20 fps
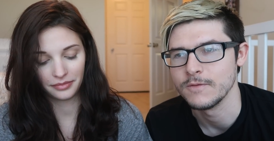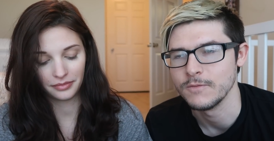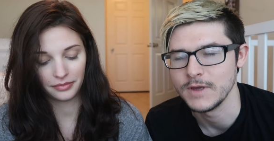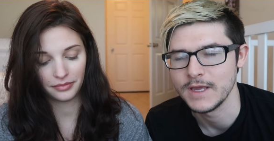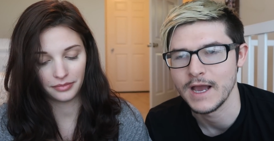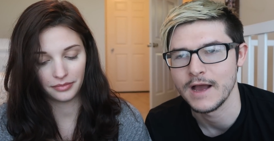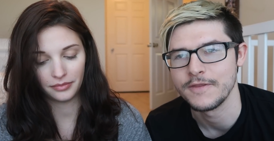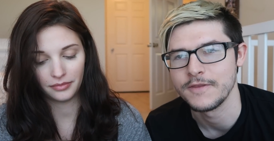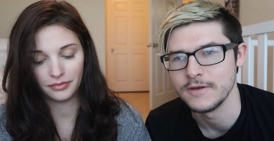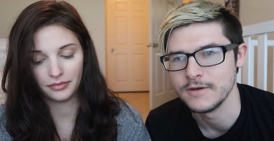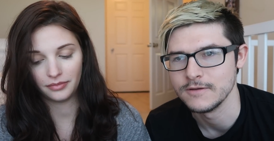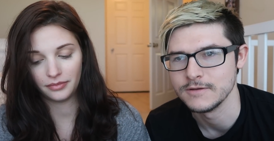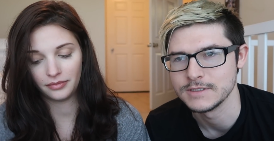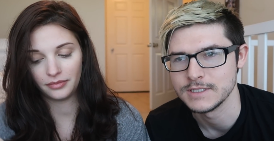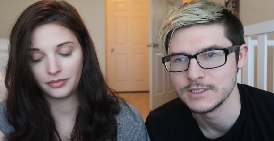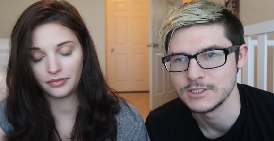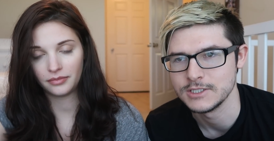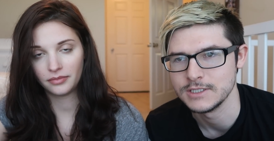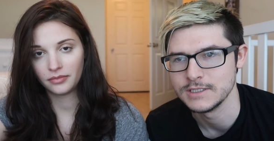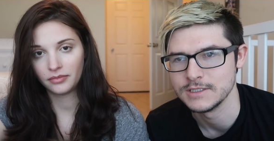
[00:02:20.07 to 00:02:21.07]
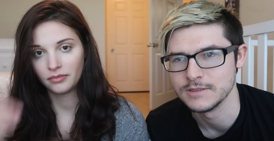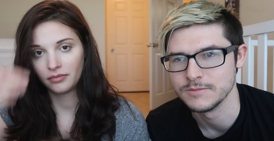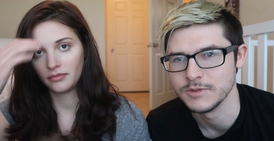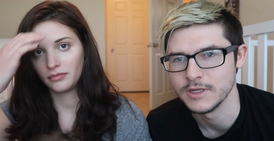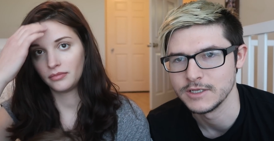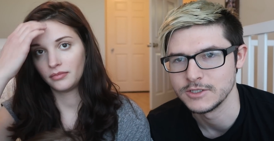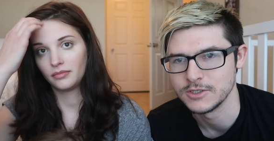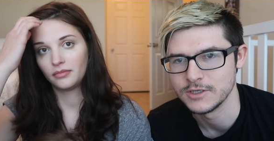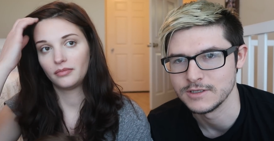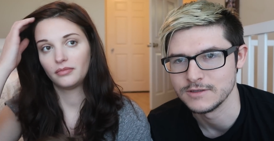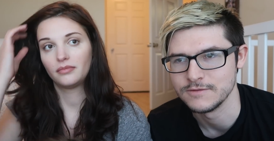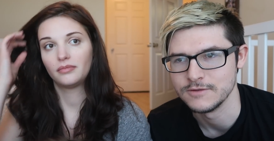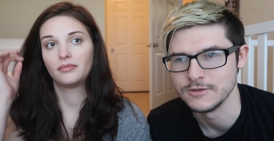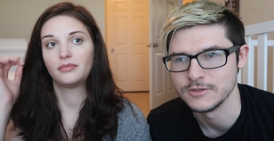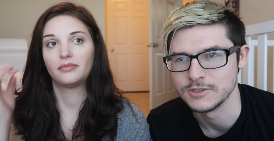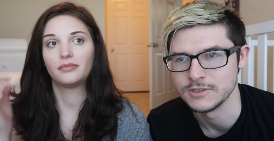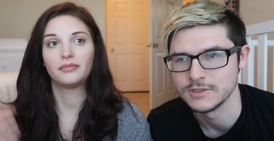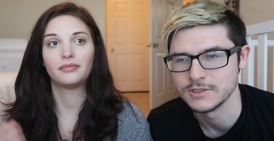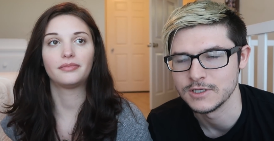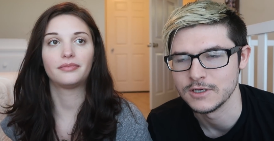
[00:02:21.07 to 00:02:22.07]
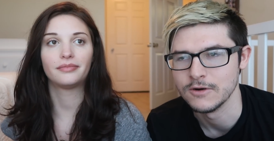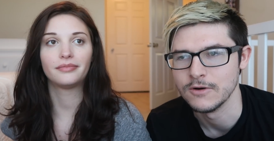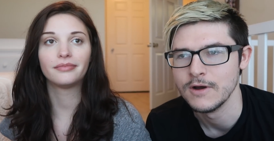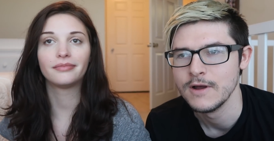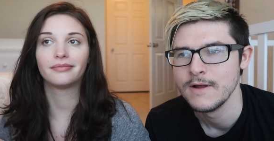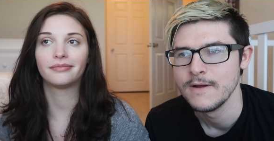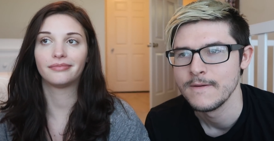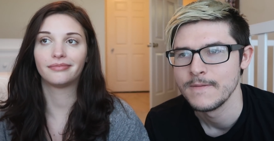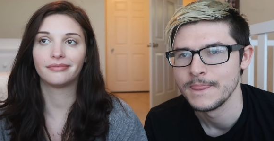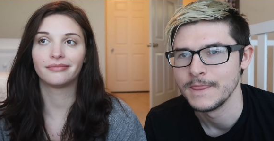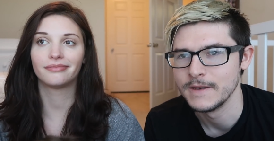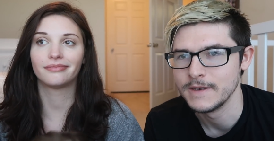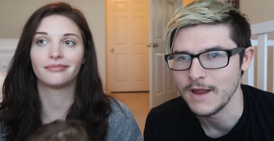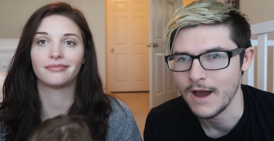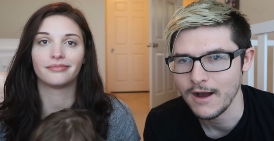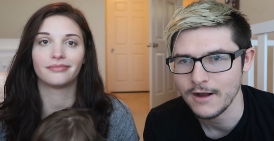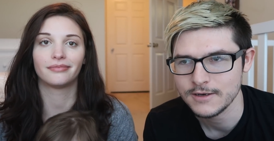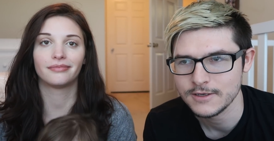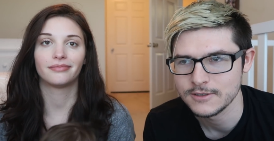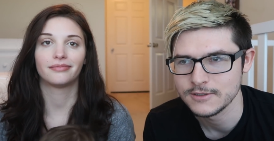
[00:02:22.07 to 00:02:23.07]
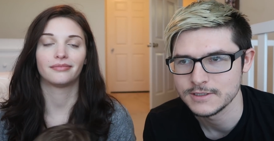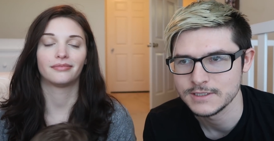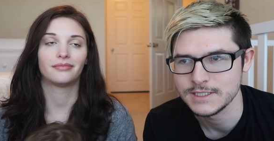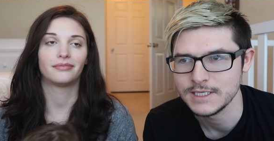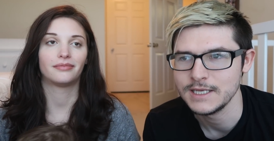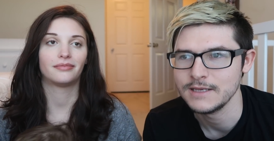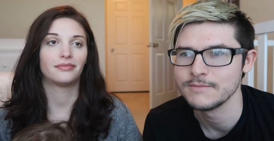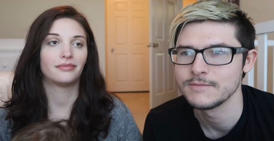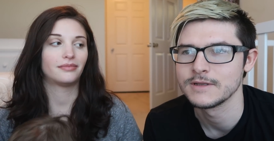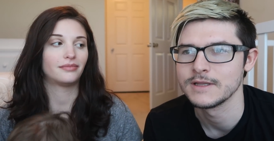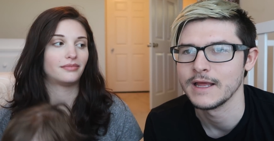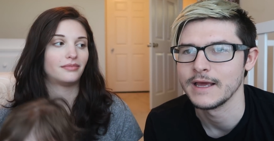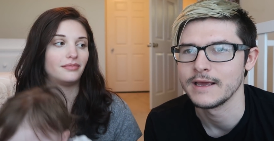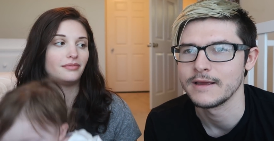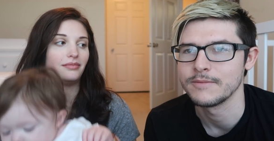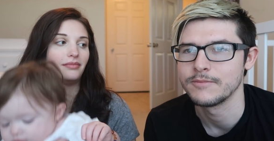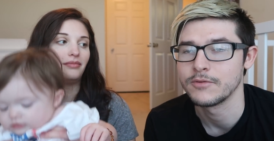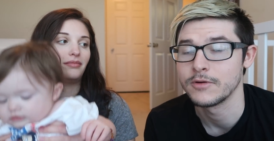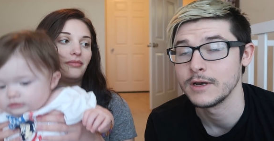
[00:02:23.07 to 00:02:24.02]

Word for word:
Speaker 1: we got the news that she needs a blood transfusion. So the doctor seemed like